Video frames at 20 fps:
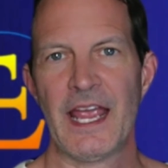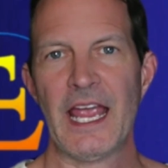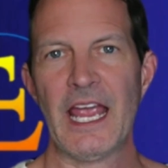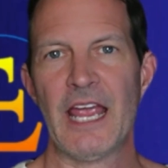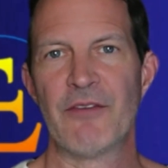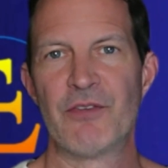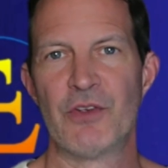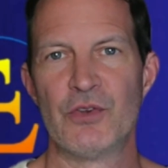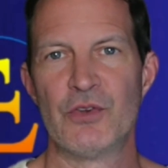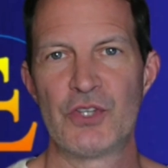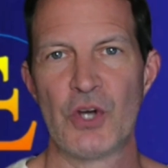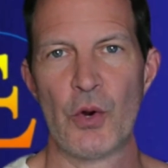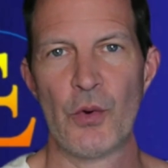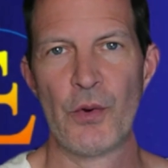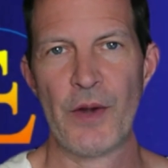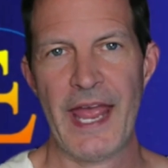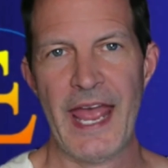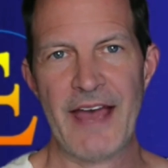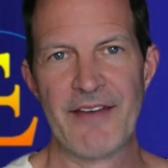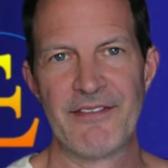If you
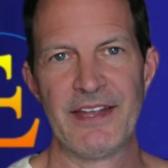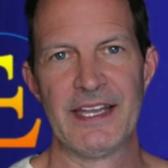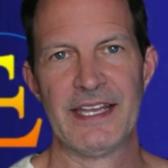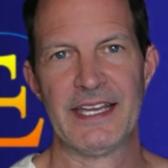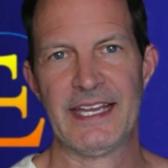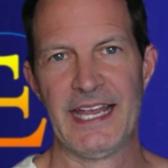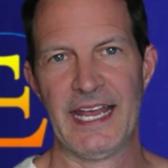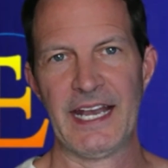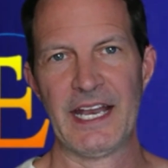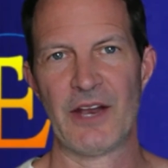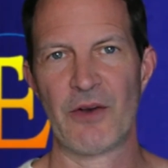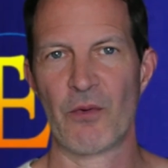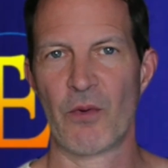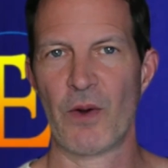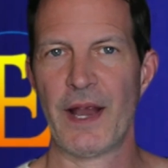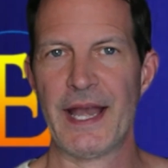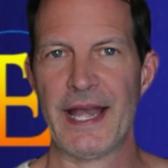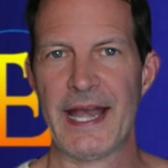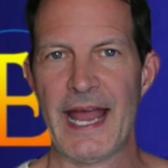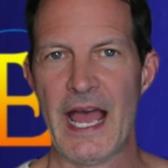don't have it, get it
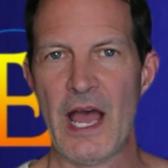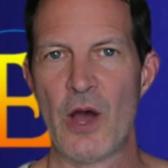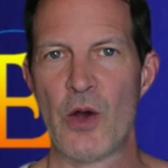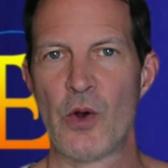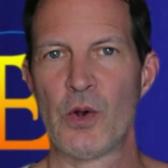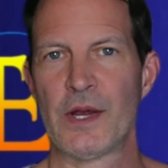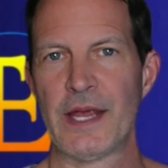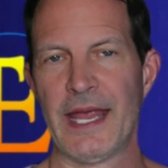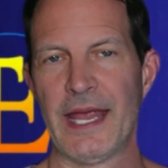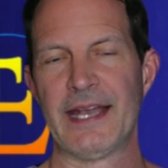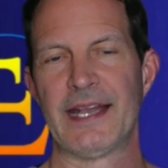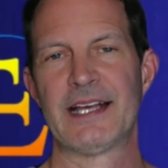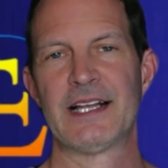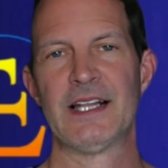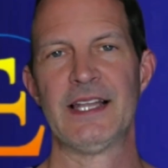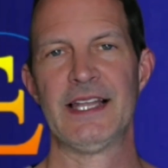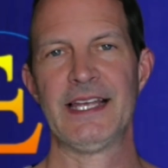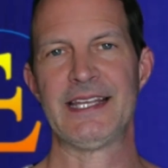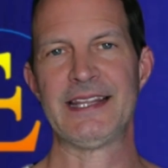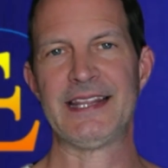right now and
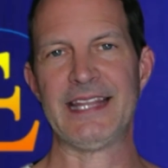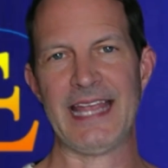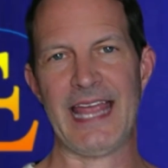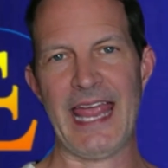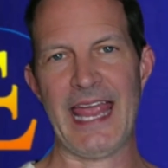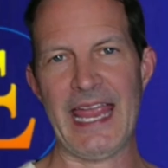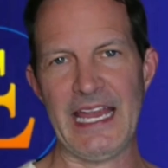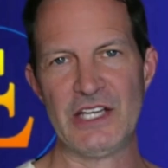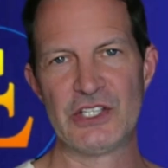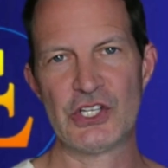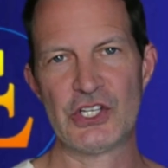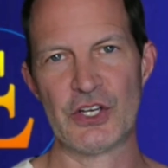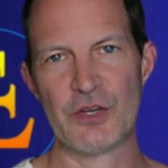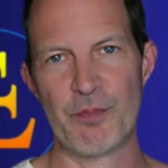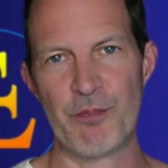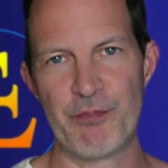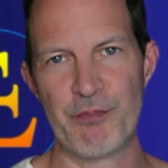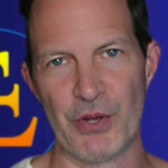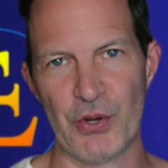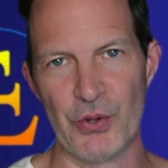click the agent
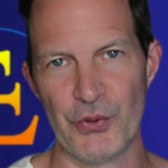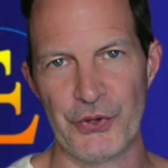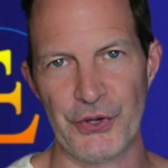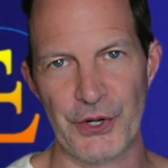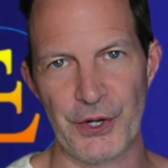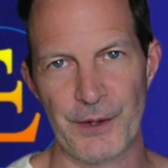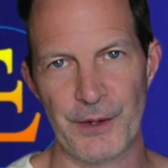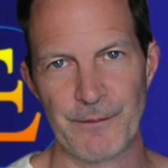builder.